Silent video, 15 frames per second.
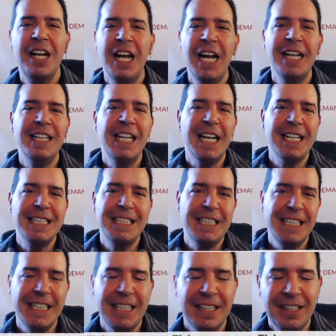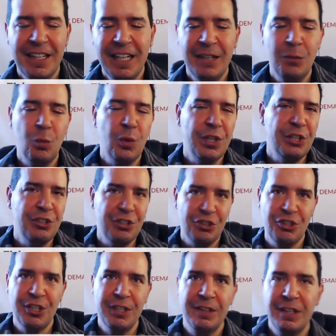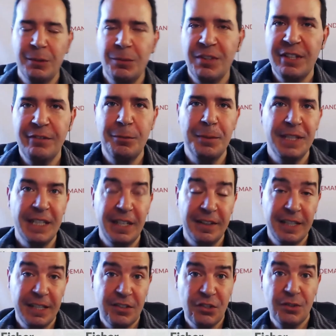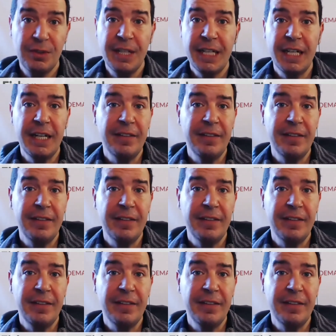And the idea and what you just shared there with everybody, I think is great.